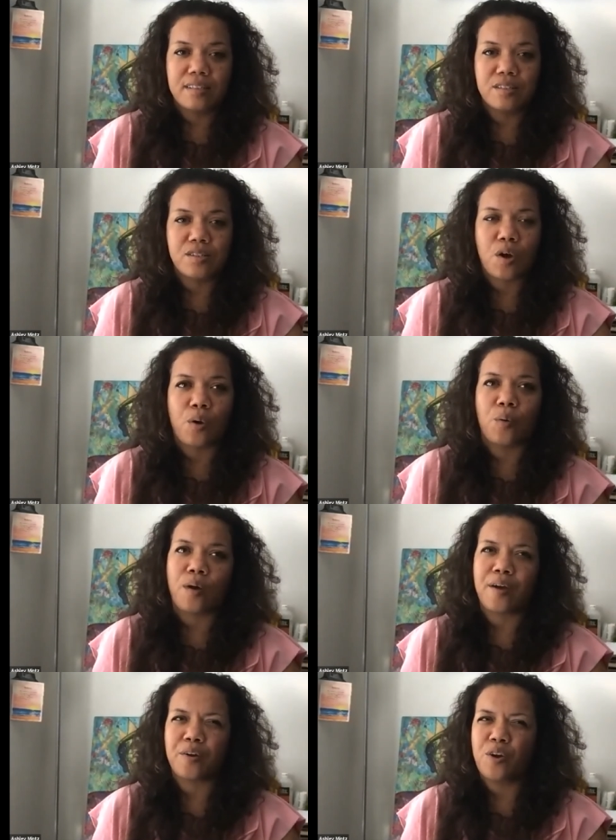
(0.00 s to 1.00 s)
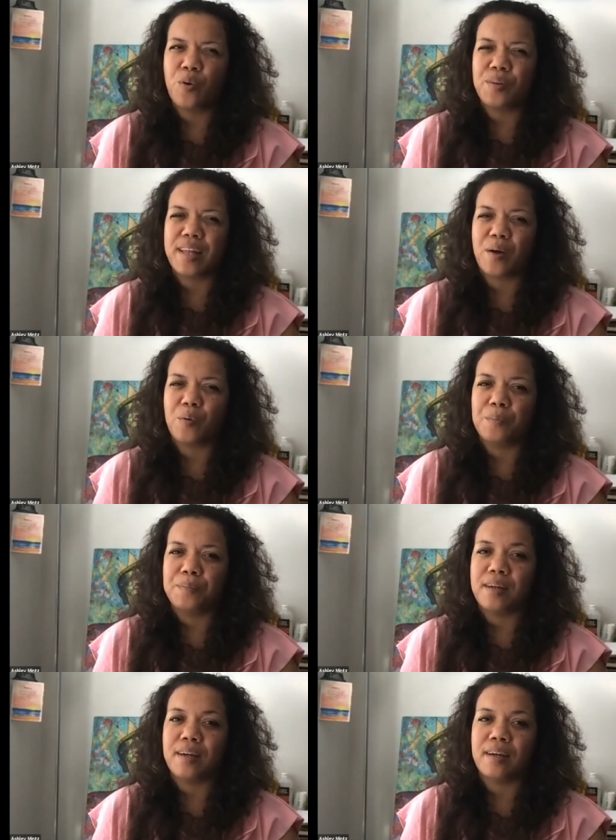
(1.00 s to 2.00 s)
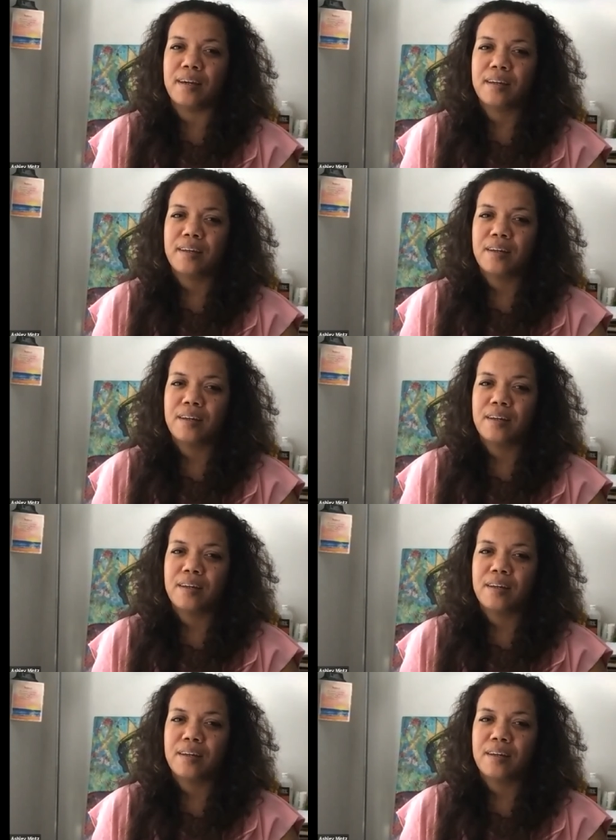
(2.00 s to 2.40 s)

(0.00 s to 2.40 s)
So I don't know when that will be.